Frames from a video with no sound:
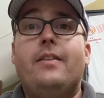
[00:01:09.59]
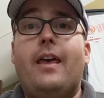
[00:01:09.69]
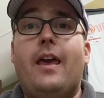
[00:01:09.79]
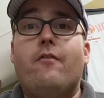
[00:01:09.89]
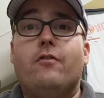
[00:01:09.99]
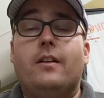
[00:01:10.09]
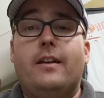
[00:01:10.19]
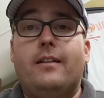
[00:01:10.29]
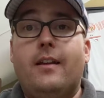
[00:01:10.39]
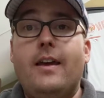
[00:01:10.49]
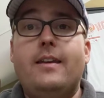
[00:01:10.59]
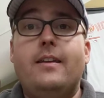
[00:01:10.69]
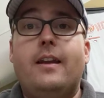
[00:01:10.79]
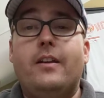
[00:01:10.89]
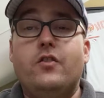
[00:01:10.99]
they really like
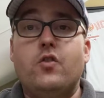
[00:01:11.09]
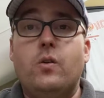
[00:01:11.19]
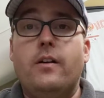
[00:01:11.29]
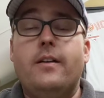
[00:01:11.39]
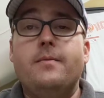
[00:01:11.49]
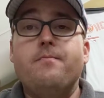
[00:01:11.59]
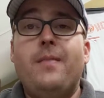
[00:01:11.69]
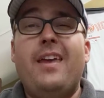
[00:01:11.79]
it and enjoy it,